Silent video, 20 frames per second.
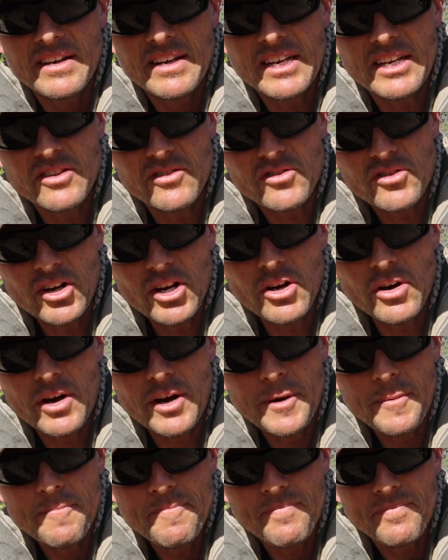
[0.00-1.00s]
heat
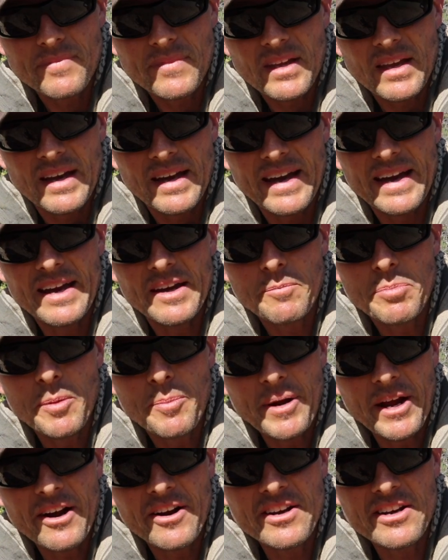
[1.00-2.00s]
stroke, and
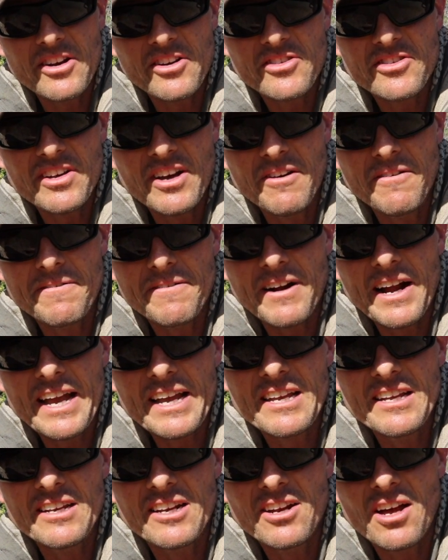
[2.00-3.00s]
preparing yourself for
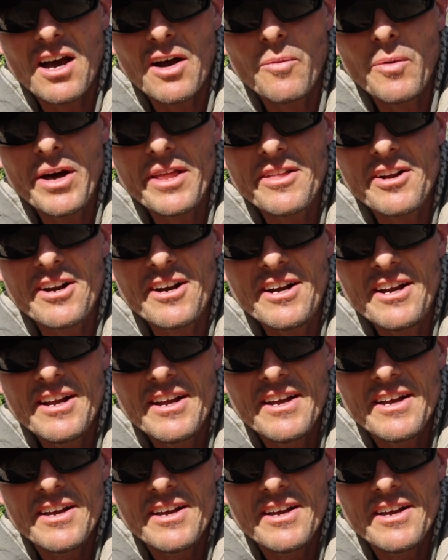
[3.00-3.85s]
hiking in hot weather